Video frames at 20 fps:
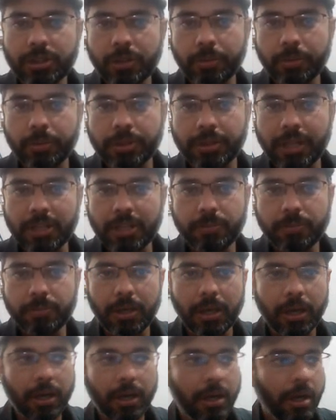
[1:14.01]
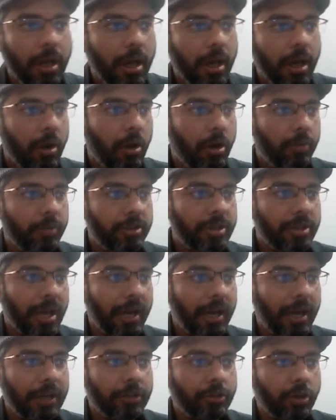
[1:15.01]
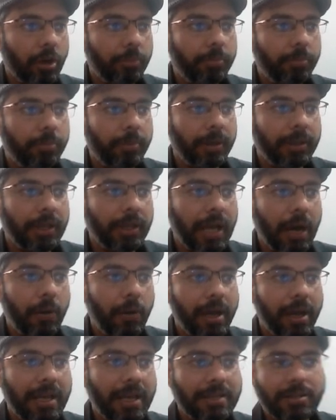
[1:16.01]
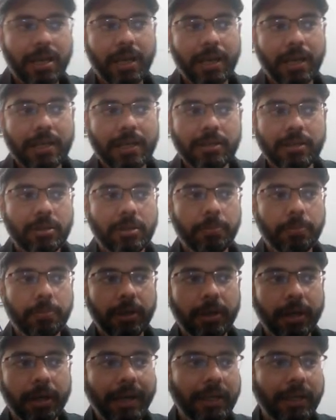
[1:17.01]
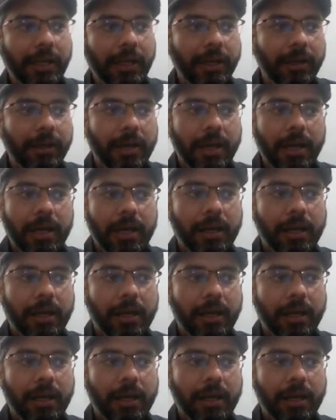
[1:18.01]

There was a dustbin here on which I can drop, but now I guess I can just simply right click